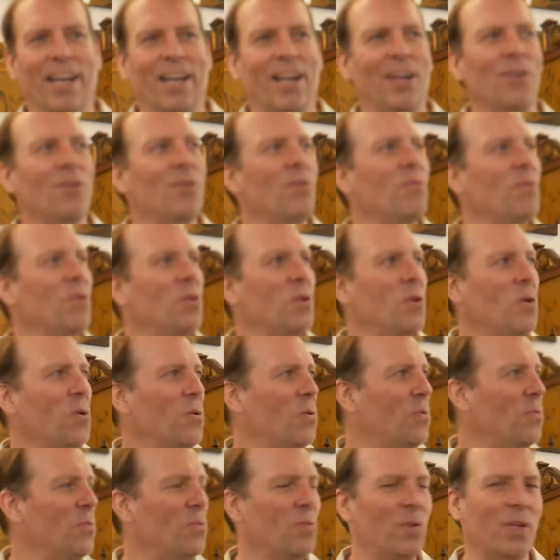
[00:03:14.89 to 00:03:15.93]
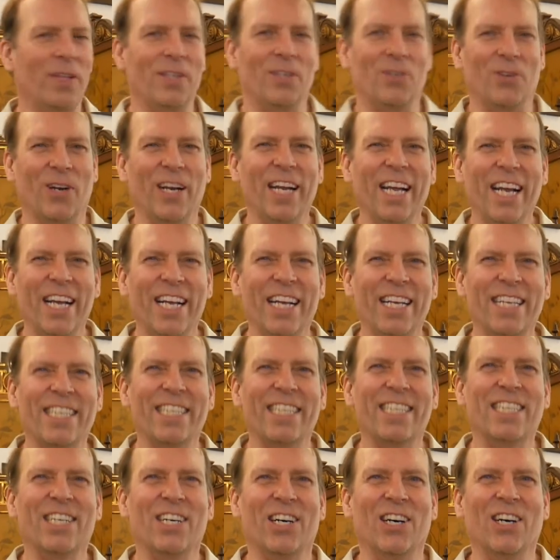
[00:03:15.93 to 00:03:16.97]
and I don't even know what the drink
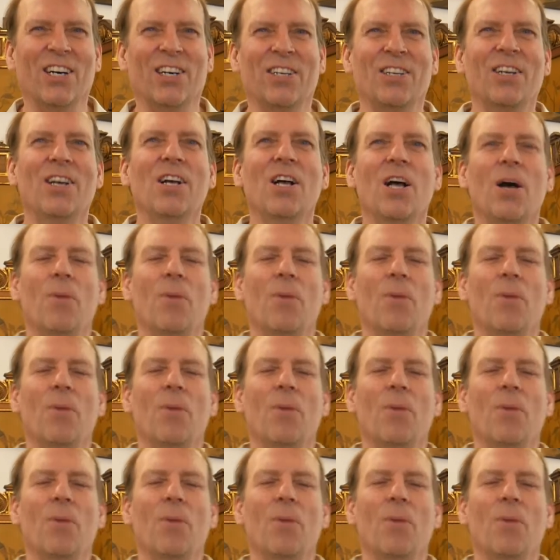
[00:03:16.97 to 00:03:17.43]
is called.